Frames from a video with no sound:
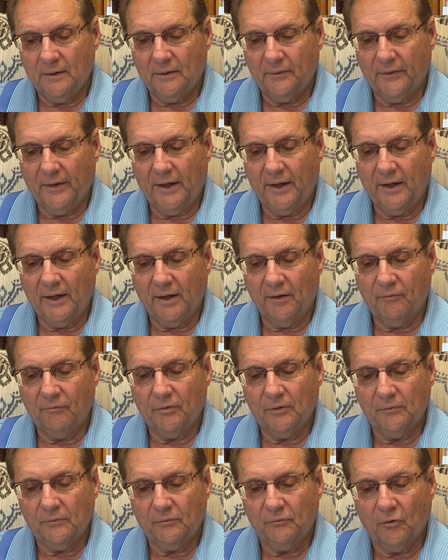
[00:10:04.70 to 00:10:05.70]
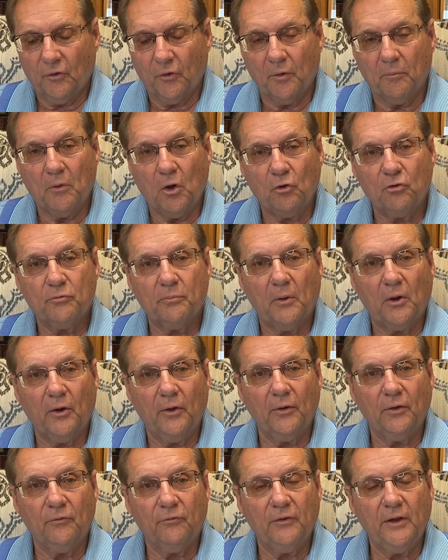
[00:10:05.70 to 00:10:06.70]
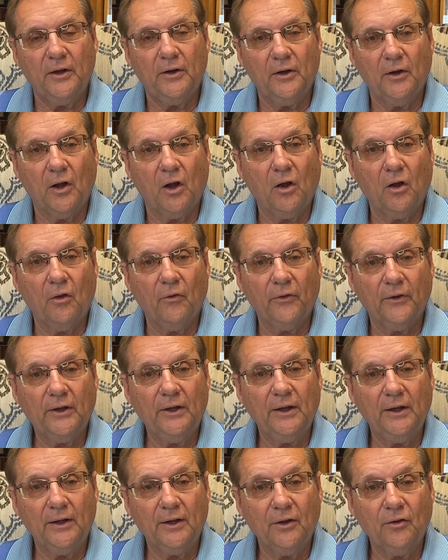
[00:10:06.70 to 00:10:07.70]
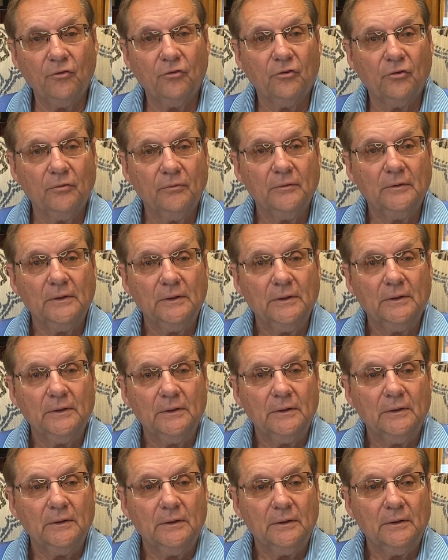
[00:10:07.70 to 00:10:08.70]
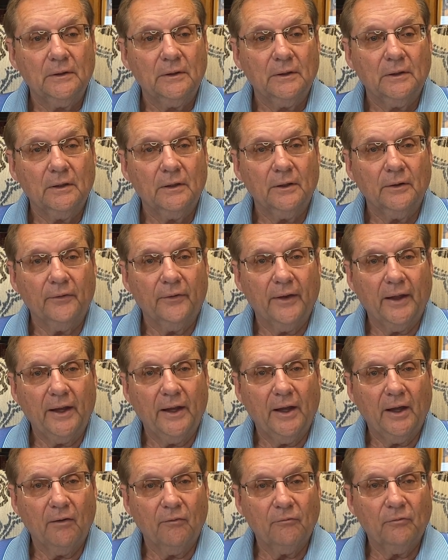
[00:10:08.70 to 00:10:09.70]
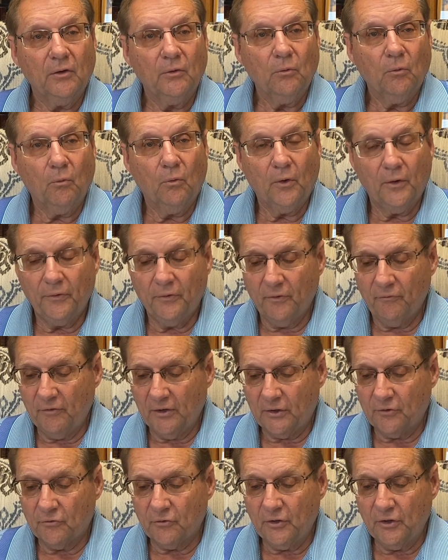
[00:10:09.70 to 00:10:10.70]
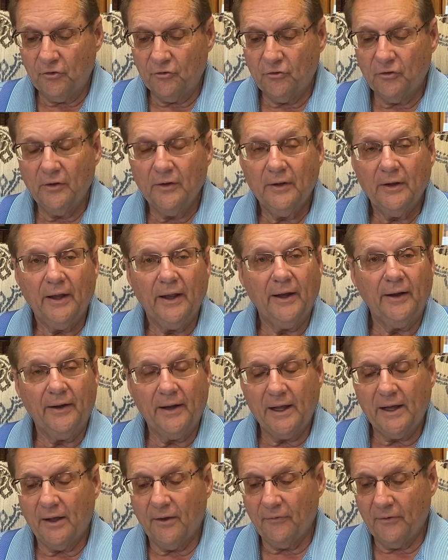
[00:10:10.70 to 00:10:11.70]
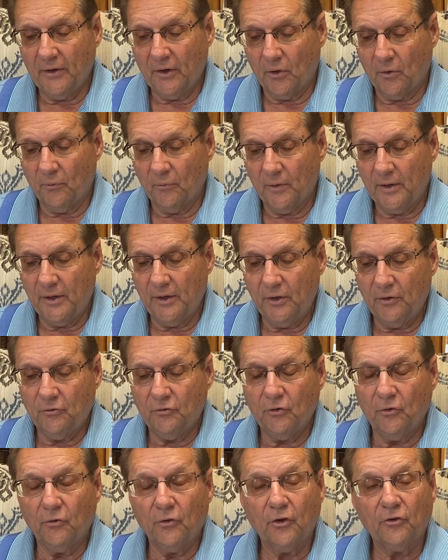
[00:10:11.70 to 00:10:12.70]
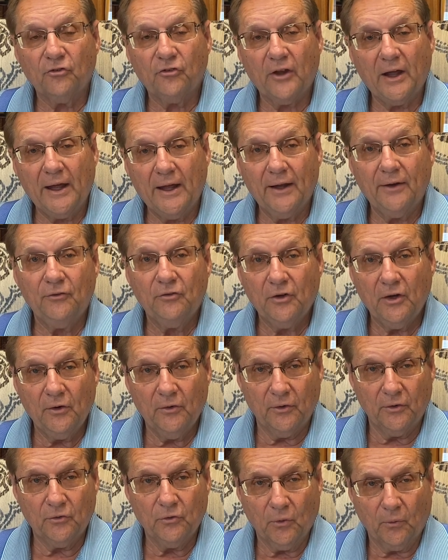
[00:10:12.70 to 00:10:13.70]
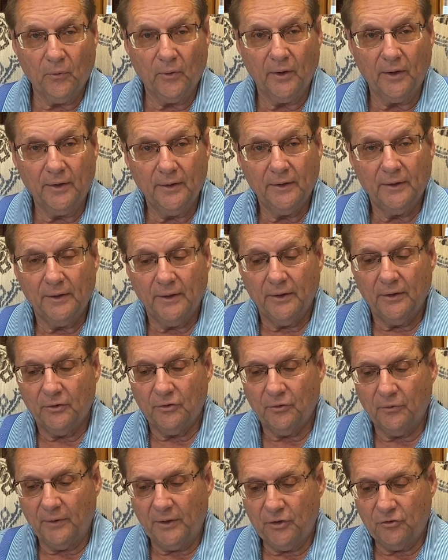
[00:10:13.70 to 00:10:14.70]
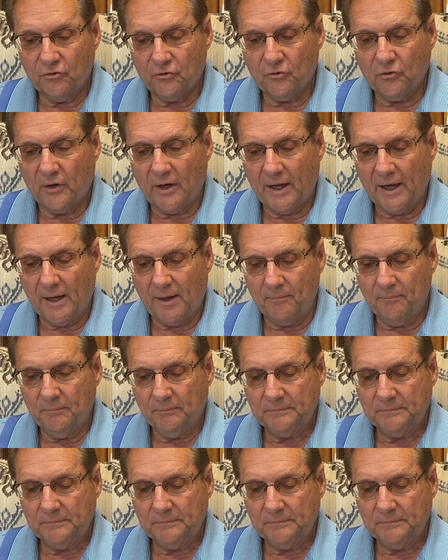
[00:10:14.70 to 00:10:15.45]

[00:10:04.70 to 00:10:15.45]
They have, for the most part, defeated all the kings. They have won the victories, and now they are ready to assign territory to each tribe.